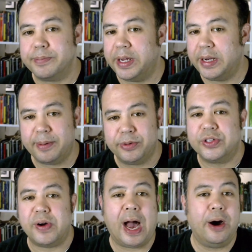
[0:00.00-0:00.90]
being able
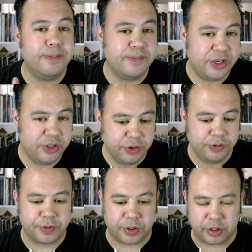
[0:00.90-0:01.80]
to
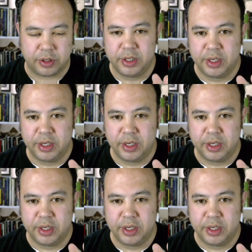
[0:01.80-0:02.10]
outmaneuver